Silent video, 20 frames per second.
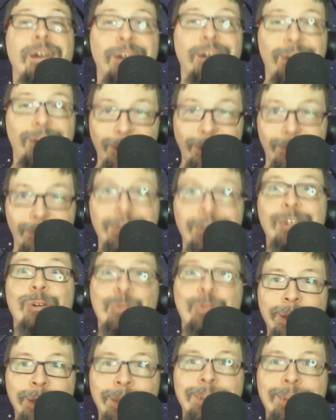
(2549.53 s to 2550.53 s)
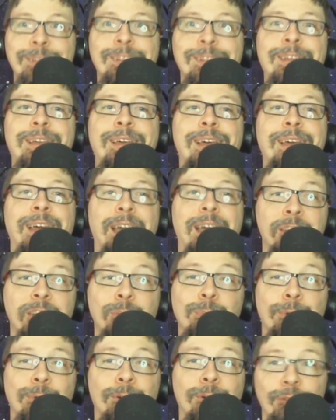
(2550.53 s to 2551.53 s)
Harley Quinn and the
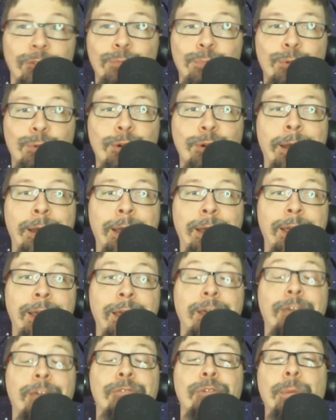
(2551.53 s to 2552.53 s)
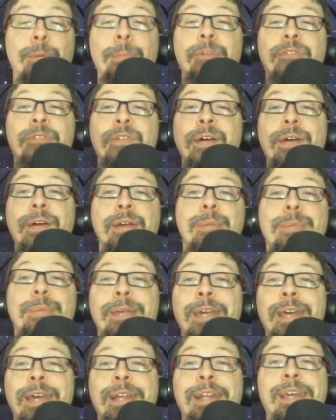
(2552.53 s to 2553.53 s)
Birds of Prey from the very
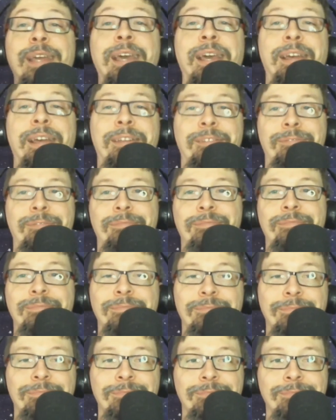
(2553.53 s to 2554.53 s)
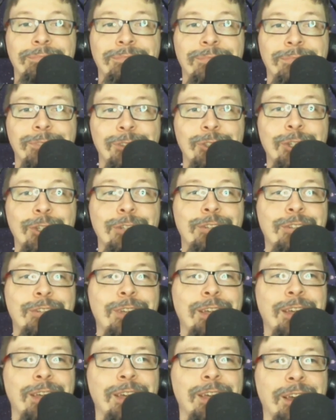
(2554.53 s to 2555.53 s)
beginning. Just
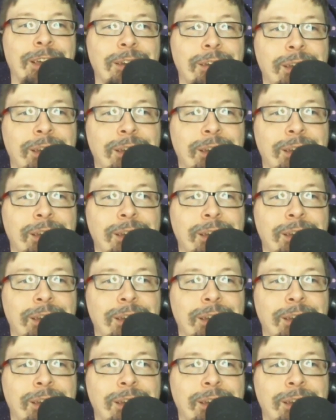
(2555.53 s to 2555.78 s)
saying.